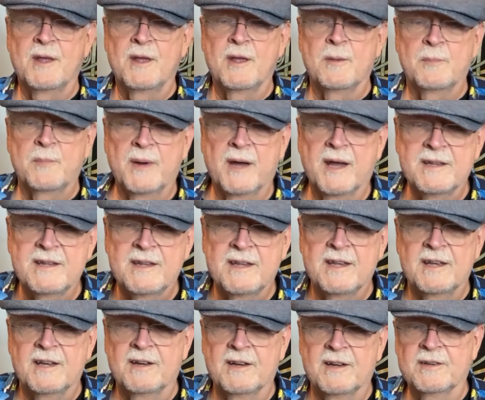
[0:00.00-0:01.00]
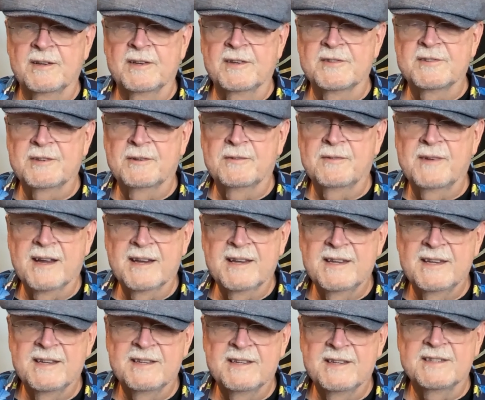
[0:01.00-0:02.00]
But
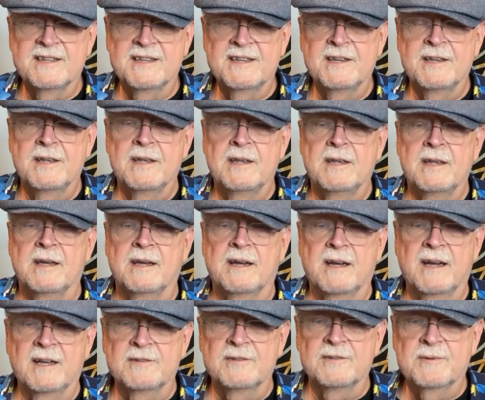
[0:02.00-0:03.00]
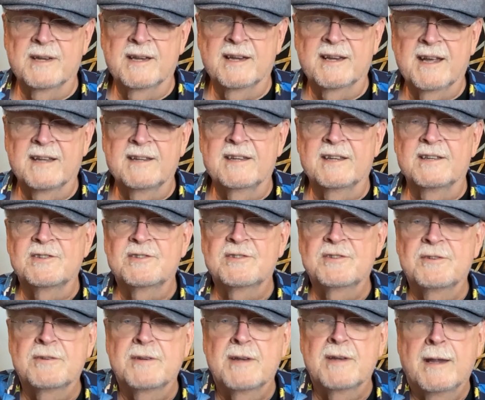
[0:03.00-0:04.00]
Slovakia, see, that's when I got that
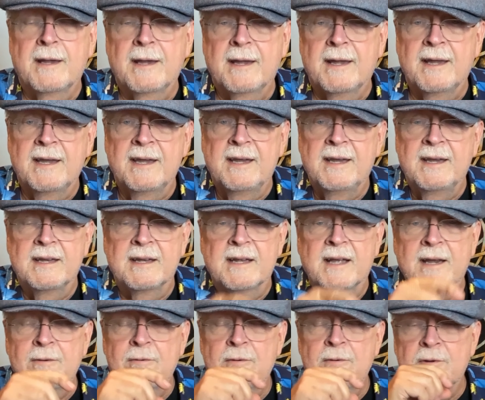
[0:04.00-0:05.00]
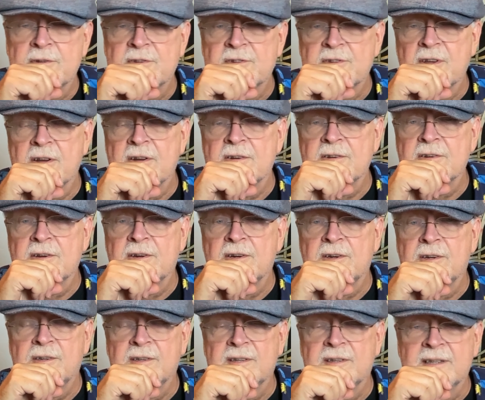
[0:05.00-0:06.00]
shirt. And I wrote a song
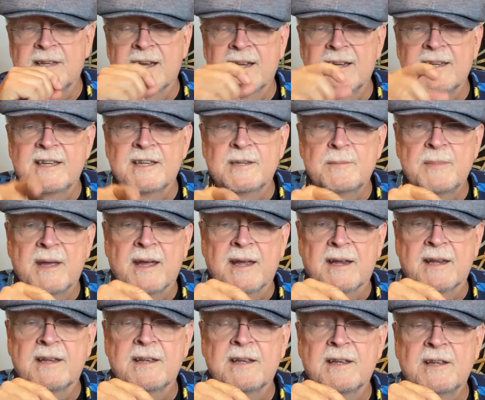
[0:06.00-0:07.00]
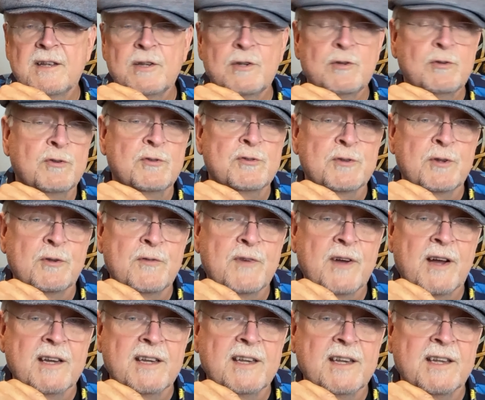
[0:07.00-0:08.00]
called "You Gotta Get Back to
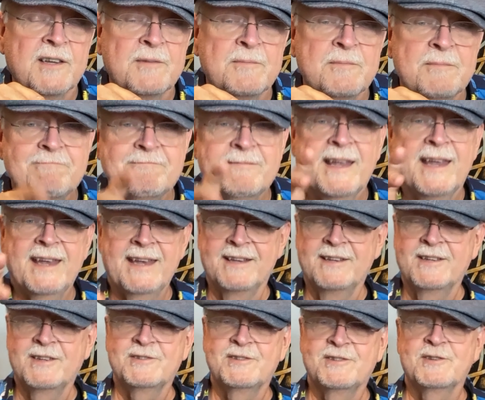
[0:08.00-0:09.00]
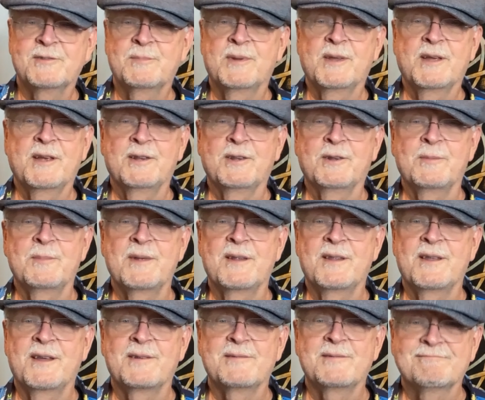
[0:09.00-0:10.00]
Slovakia." Hey, let's just play a little bit of
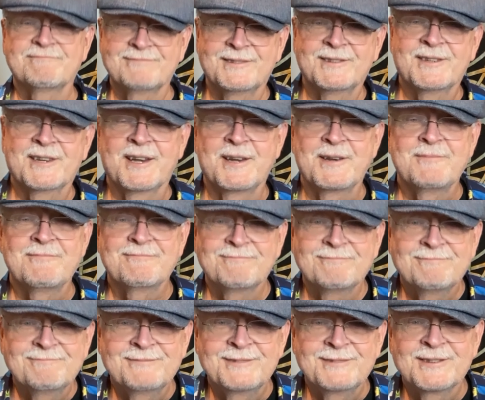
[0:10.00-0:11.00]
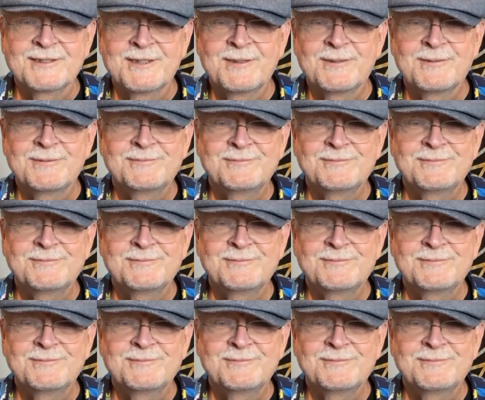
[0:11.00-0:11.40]
that. Okay, let's go.